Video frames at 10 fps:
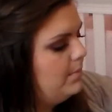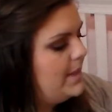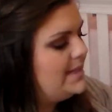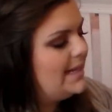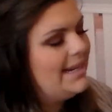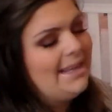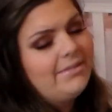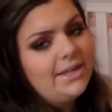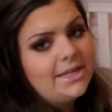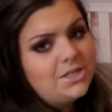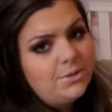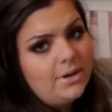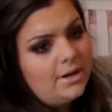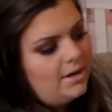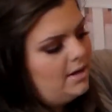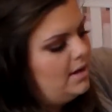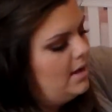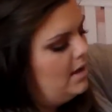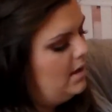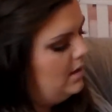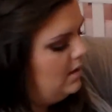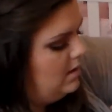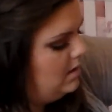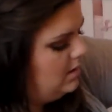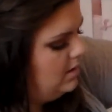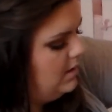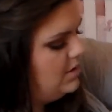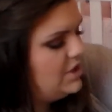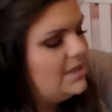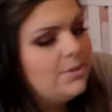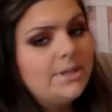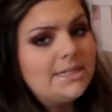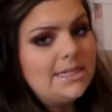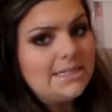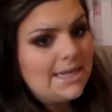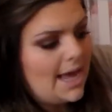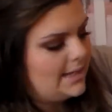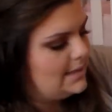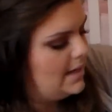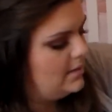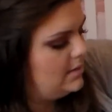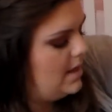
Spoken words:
instead of giving it to her, just so it's easy access.